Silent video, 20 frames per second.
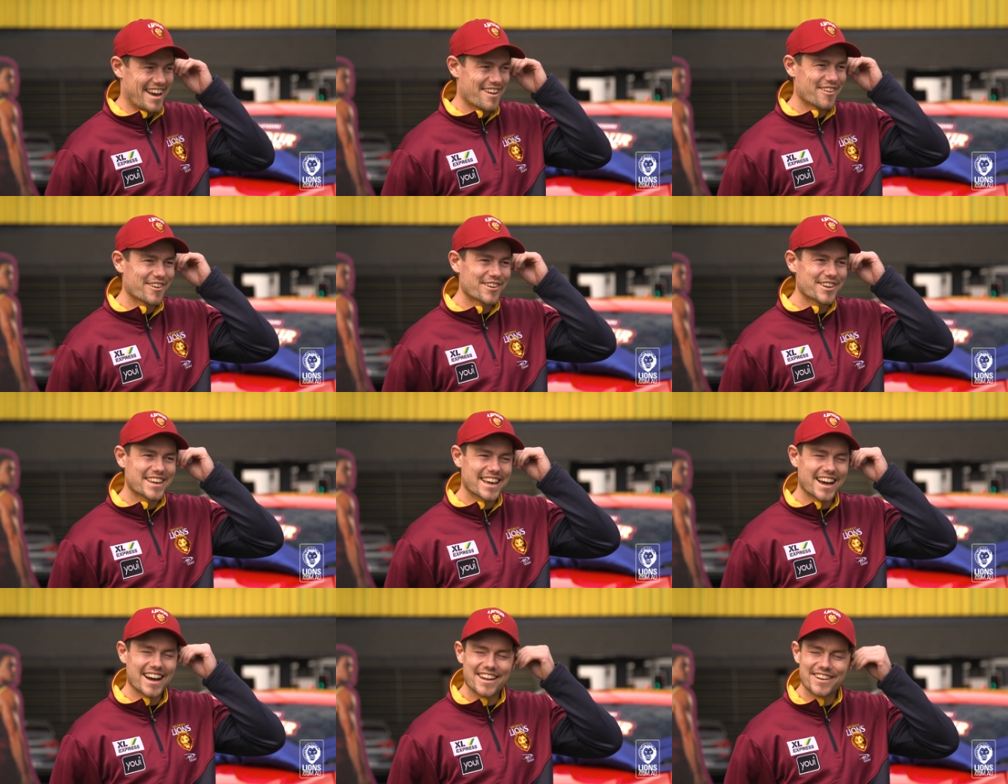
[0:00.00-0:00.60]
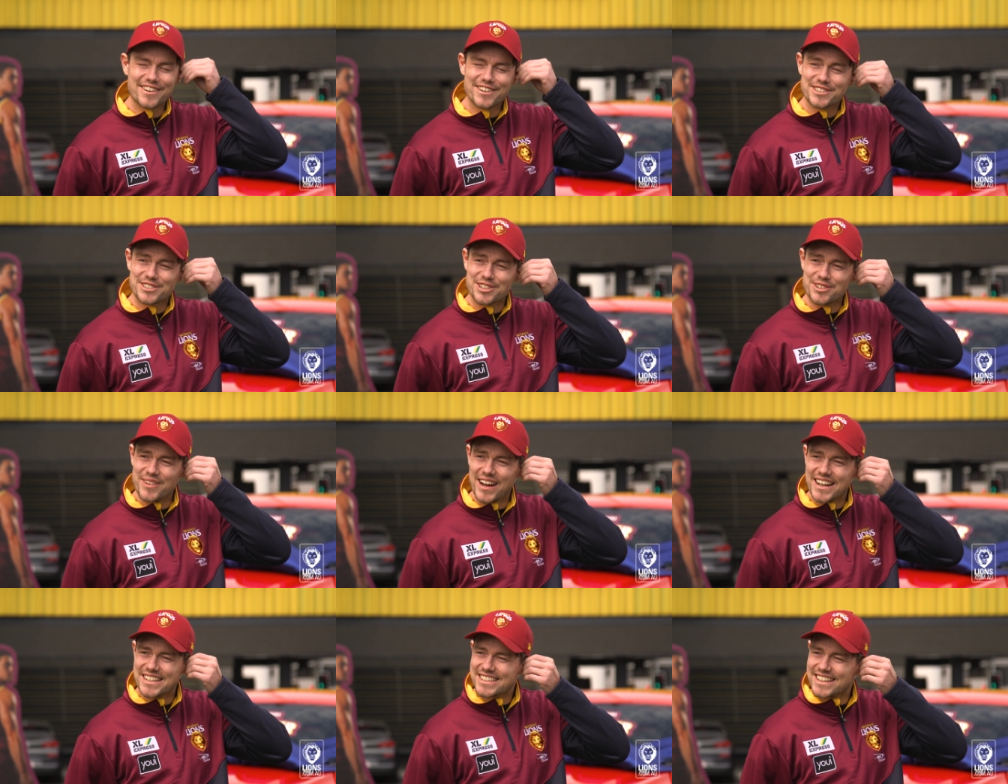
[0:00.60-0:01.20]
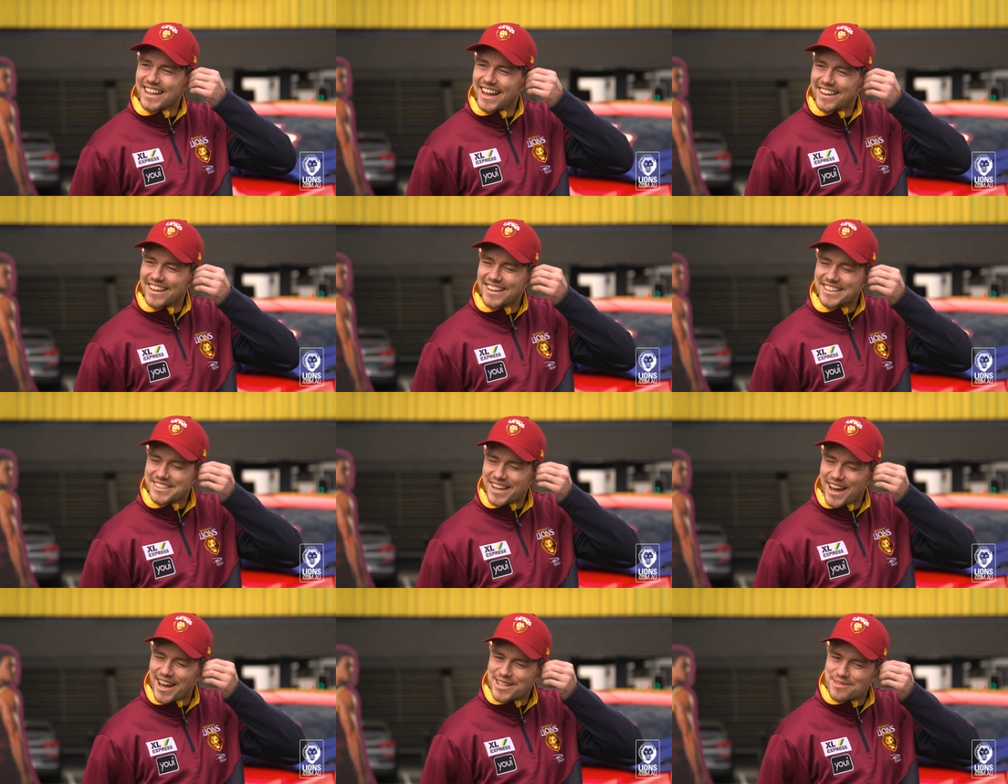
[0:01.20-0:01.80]
yeah, well, you can't do too much of that
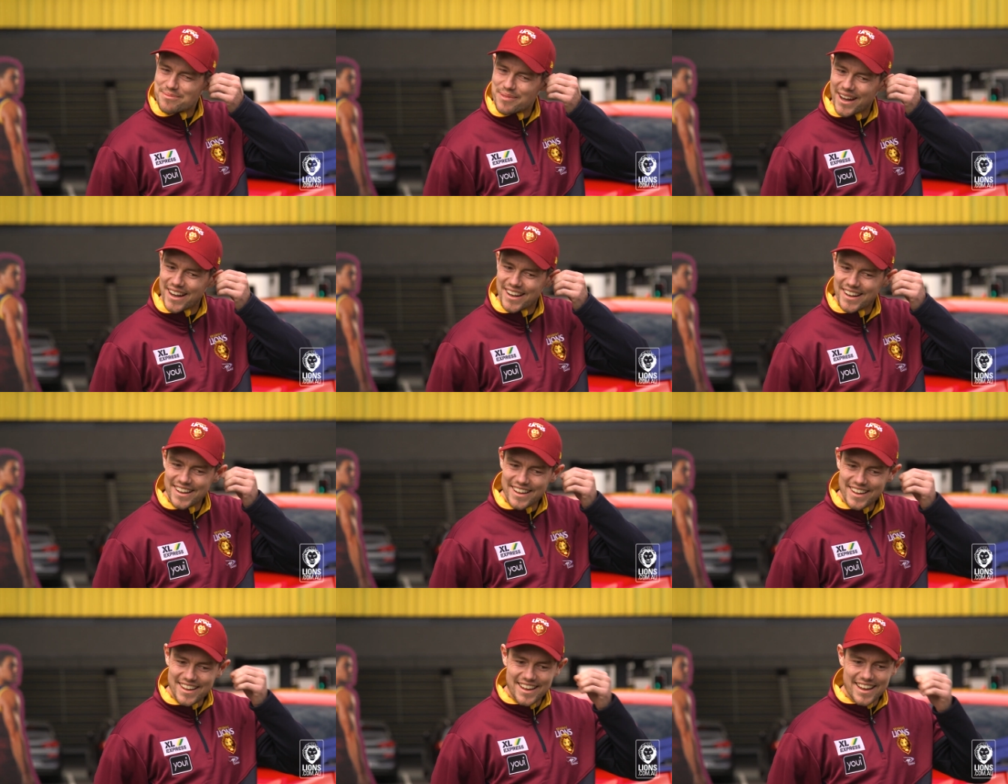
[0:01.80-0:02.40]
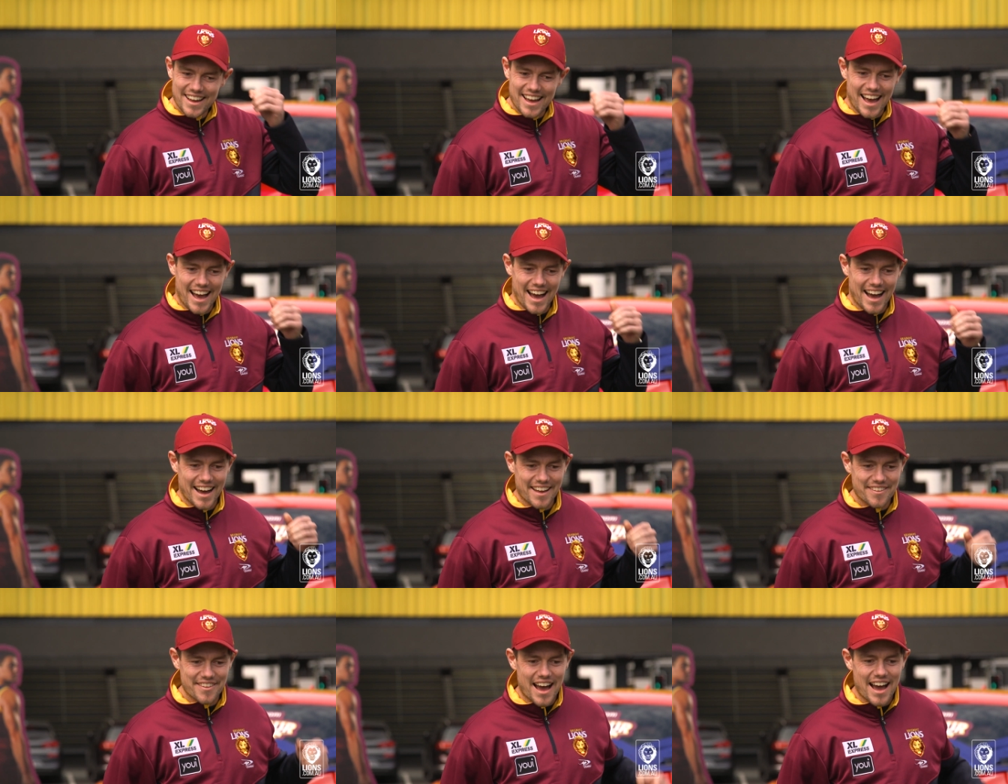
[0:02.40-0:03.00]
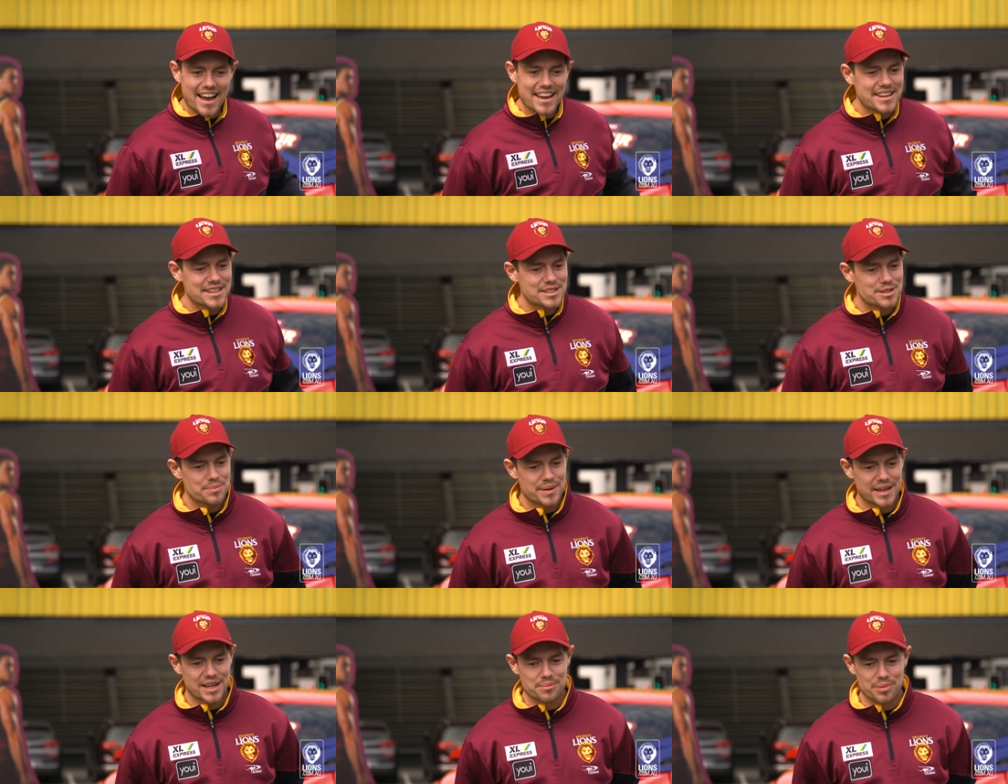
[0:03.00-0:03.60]
these days, but uh, no, he's
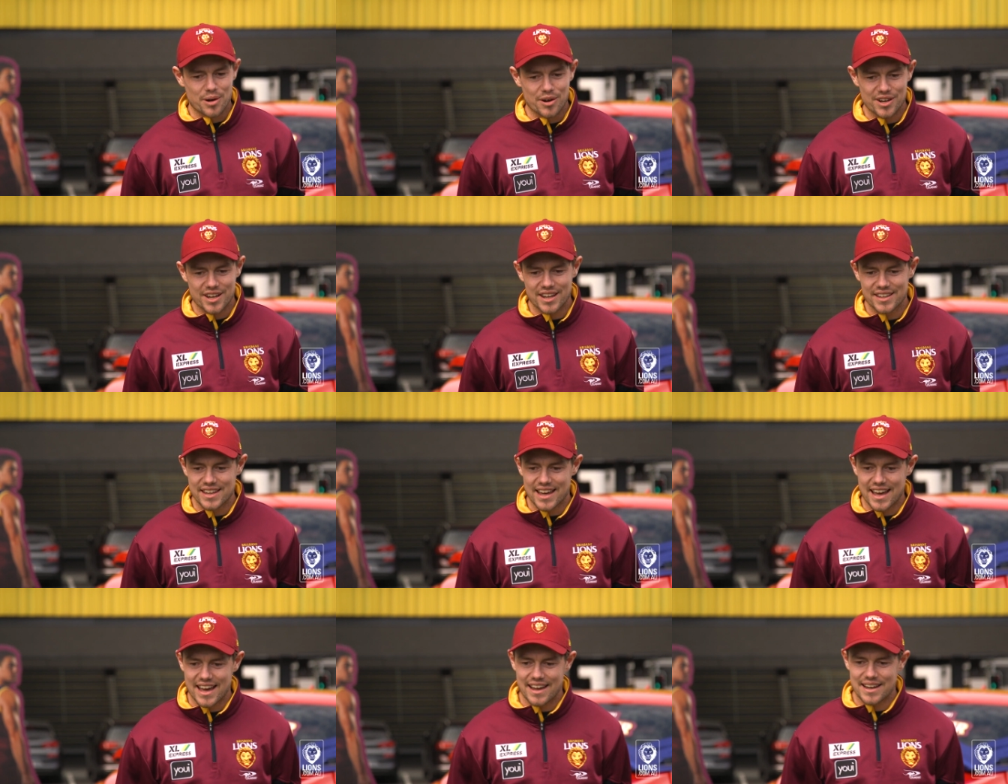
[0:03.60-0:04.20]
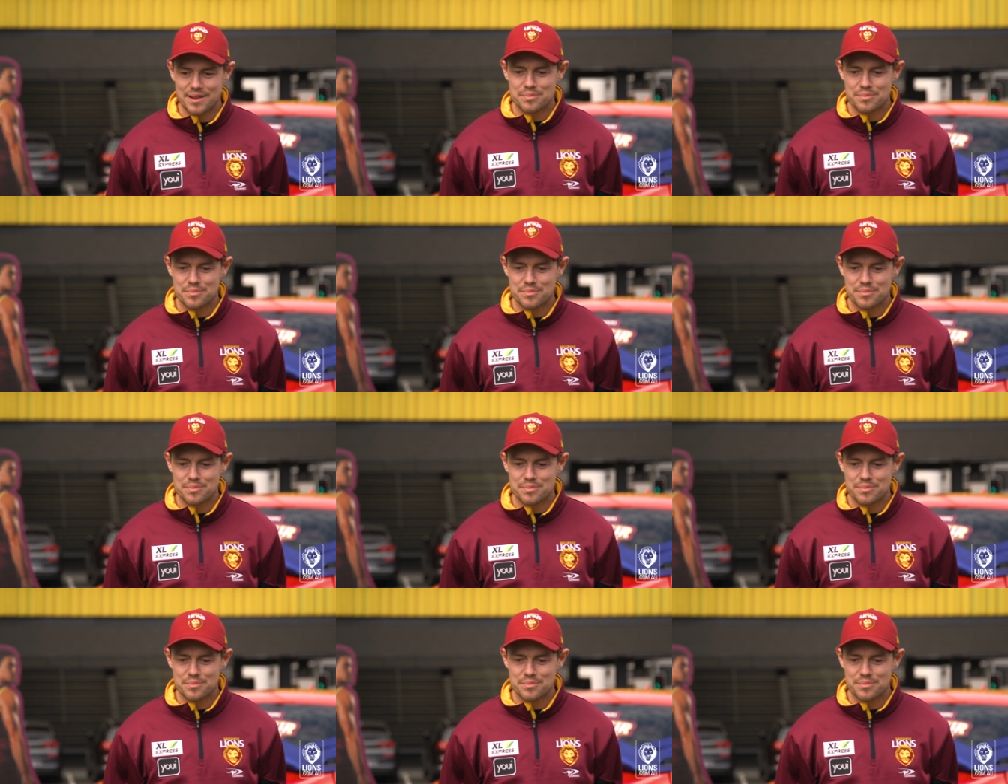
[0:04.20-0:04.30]
a bigger body in there.